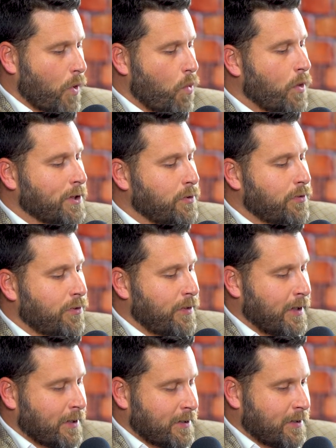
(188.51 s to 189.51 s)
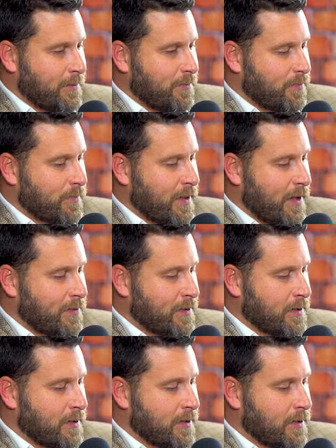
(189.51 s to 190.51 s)
what do you think that
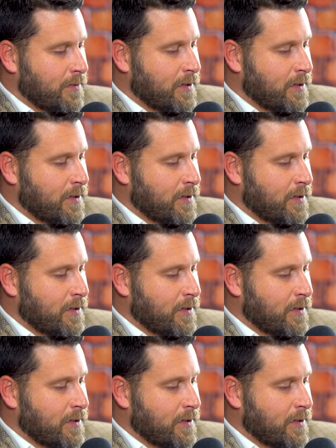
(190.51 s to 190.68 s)
the